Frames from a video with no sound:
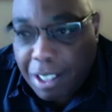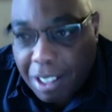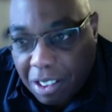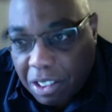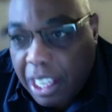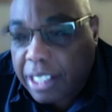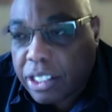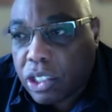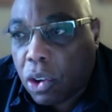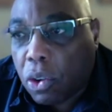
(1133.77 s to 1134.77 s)
Okay,
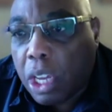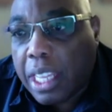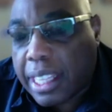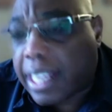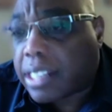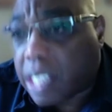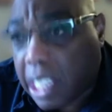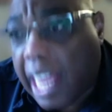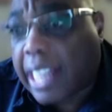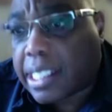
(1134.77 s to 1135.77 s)
so there's the
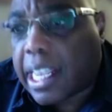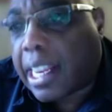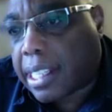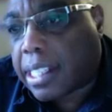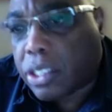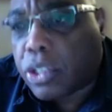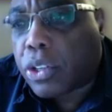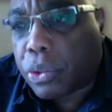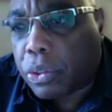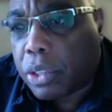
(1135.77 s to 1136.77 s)
light side of this
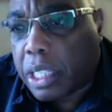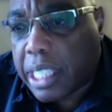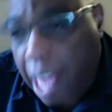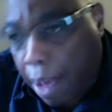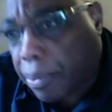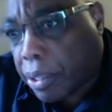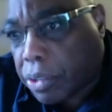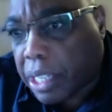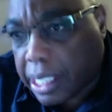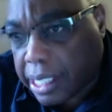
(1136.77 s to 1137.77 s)
too, the
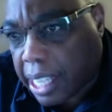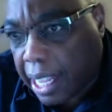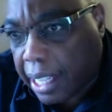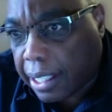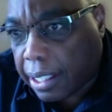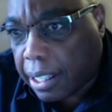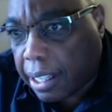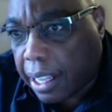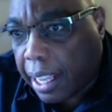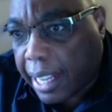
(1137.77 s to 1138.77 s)
opportunity side.
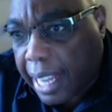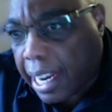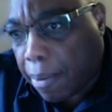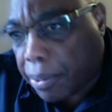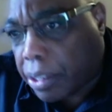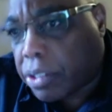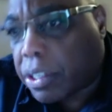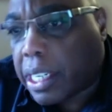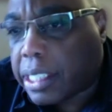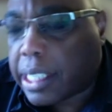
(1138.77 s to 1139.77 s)
And that
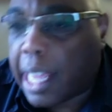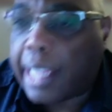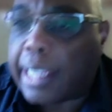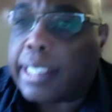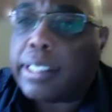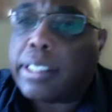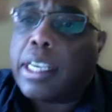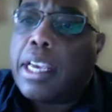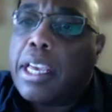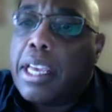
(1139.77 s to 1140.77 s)
opportunity side is,
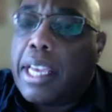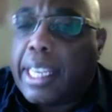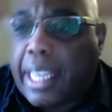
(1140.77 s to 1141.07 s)
in